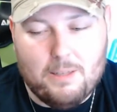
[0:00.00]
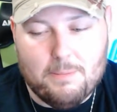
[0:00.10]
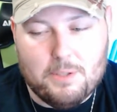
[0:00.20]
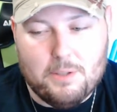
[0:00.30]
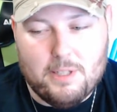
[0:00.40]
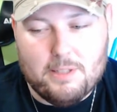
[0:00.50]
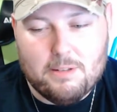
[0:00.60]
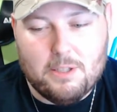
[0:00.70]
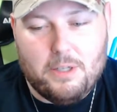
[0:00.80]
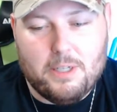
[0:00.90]
So that
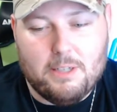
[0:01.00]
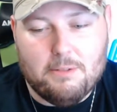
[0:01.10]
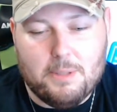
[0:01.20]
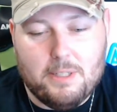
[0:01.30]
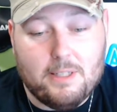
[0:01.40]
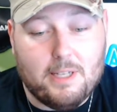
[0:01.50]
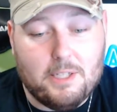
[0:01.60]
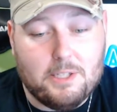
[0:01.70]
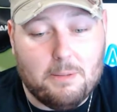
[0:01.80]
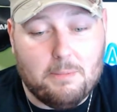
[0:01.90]
kind of gives me an
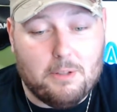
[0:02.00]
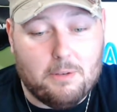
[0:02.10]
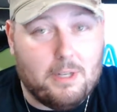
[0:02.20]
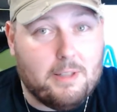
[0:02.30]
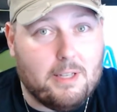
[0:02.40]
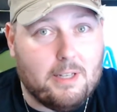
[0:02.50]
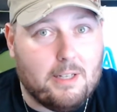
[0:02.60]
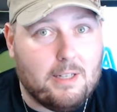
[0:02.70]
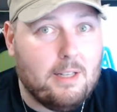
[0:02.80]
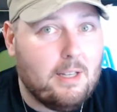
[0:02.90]
indication I'm on the right thing,
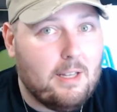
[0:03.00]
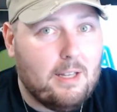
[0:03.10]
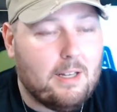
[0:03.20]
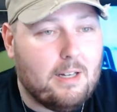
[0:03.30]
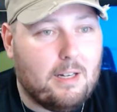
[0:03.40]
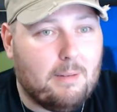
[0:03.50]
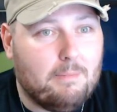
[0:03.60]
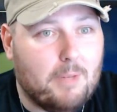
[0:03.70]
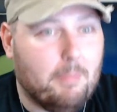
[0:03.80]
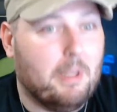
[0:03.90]
and
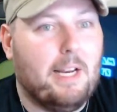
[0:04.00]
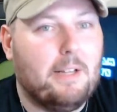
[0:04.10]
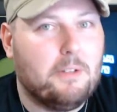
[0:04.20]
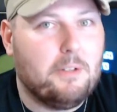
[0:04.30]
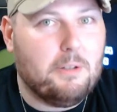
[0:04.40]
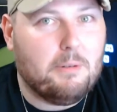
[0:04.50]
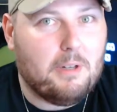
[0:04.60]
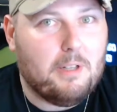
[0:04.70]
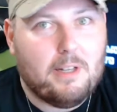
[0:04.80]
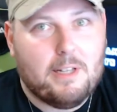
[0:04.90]
I'm allowed to do what I
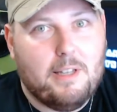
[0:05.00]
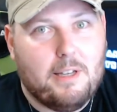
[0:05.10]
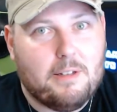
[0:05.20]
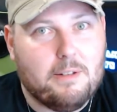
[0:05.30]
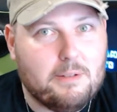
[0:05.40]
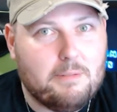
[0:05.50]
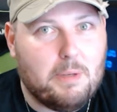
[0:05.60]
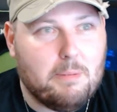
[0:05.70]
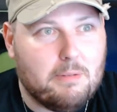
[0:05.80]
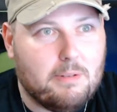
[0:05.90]
like now because
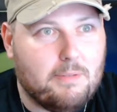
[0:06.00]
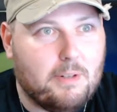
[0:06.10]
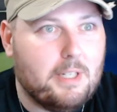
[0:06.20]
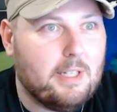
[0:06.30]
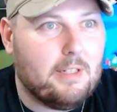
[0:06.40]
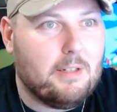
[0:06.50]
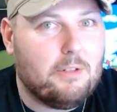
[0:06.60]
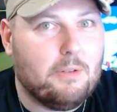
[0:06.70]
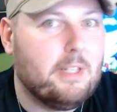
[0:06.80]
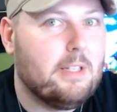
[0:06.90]
people are finding it and
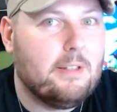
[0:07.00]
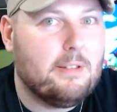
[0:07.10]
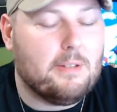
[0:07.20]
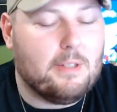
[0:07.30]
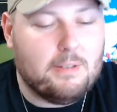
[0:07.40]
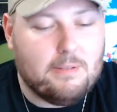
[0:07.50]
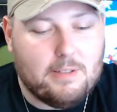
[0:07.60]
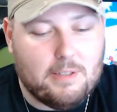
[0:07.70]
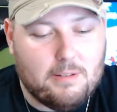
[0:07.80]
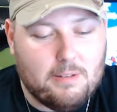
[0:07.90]
enjoying it, so
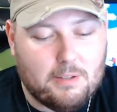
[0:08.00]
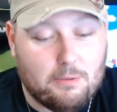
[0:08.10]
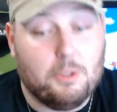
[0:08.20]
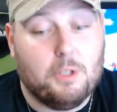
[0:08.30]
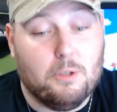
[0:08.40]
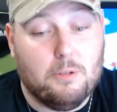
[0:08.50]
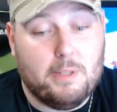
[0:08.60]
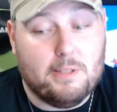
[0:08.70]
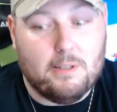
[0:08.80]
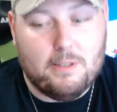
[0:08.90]
that's really cool. It
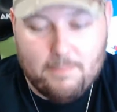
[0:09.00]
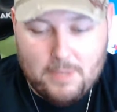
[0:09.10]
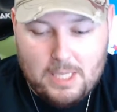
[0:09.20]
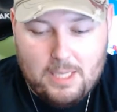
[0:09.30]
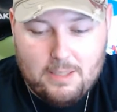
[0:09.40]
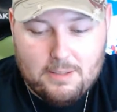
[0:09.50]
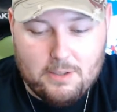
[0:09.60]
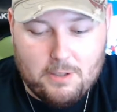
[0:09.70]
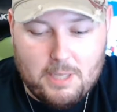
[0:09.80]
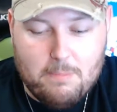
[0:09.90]
means a lot. So
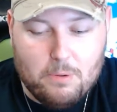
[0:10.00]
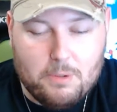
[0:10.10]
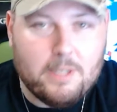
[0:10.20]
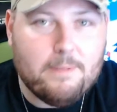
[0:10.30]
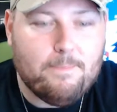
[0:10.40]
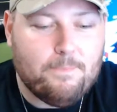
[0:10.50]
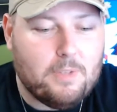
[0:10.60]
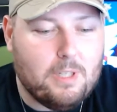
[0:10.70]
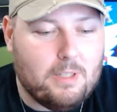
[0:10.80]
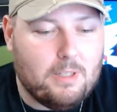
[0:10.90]
I'll keep doing it,
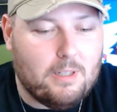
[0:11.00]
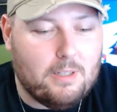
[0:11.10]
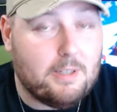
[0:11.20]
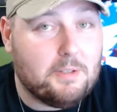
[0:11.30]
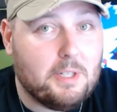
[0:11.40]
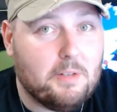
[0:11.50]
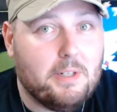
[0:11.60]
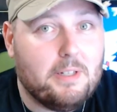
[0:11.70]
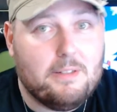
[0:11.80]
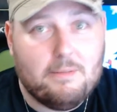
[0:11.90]
and yeah, stick
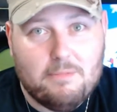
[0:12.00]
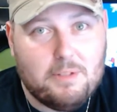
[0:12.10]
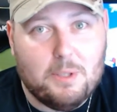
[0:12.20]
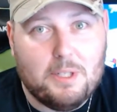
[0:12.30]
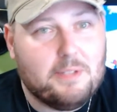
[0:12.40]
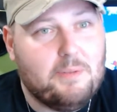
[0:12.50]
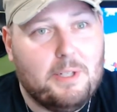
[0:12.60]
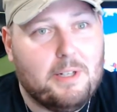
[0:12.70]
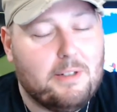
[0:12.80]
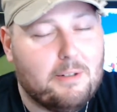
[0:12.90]
around until the next
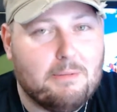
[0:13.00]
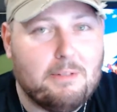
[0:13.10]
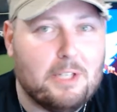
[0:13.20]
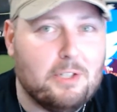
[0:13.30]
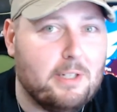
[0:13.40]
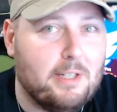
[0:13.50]
video. I'll catch you later.